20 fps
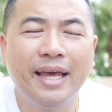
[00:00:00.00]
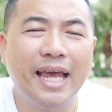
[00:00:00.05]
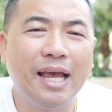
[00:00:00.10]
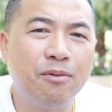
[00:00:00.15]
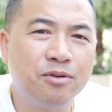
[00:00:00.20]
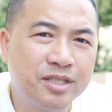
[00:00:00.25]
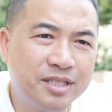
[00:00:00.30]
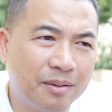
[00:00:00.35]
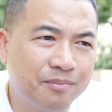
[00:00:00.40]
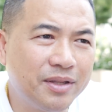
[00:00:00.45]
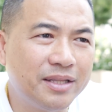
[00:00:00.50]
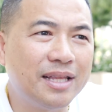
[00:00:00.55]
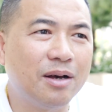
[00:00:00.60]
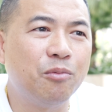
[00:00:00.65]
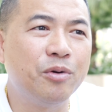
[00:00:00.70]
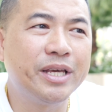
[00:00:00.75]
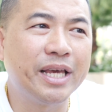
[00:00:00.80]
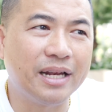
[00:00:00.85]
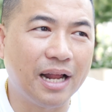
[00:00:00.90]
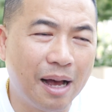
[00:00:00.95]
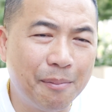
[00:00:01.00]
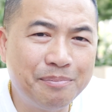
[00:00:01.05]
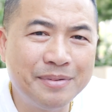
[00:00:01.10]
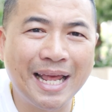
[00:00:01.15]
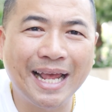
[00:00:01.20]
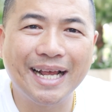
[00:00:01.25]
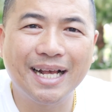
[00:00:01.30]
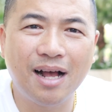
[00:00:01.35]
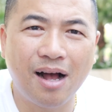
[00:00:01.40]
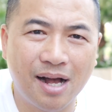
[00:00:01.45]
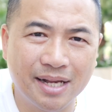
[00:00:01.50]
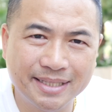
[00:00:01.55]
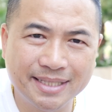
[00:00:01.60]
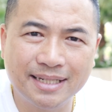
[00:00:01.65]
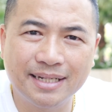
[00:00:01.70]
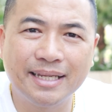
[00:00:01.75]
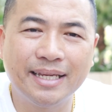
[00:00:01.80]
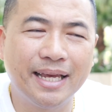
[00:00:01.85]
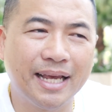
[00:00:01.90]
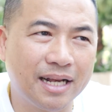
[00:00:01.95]
it was something that we can update
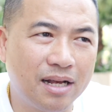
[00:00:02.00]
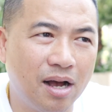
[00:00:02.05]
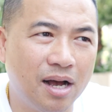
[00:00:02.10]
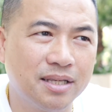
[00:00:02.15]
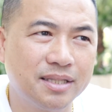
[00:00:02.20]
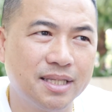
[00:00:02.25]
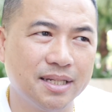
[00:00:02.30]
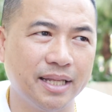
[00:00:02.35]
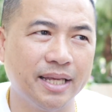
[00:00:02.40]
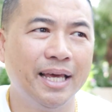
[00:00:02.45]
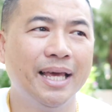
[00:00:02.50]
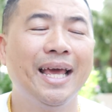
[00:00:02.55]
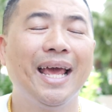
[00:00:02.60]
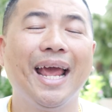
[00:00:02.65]
constantly and constantly.